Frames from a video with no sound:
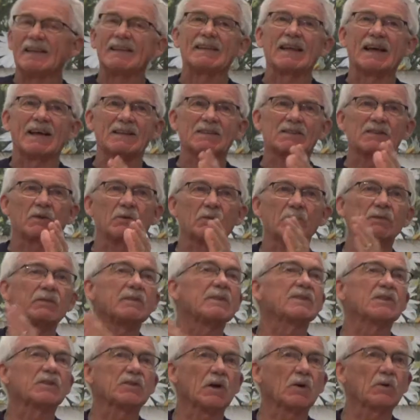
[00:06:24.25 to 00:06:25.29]
That
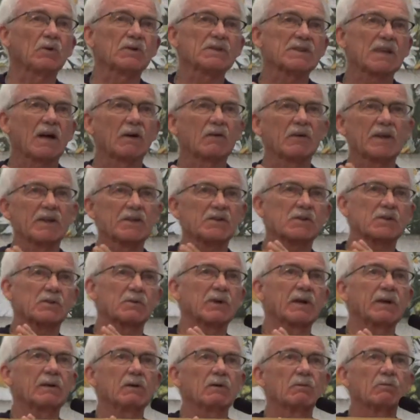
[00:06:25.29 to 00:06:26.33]
shows how
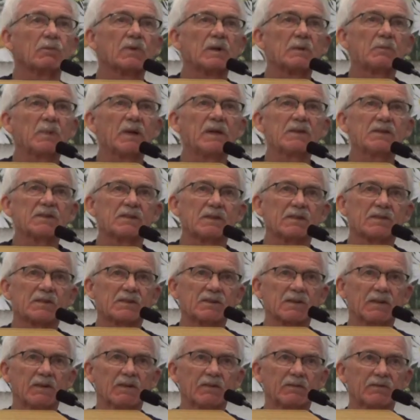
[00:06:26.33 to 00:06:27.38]
history repeats
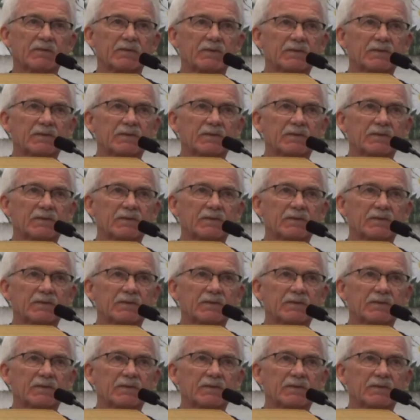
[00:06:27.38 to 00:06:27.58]
itself.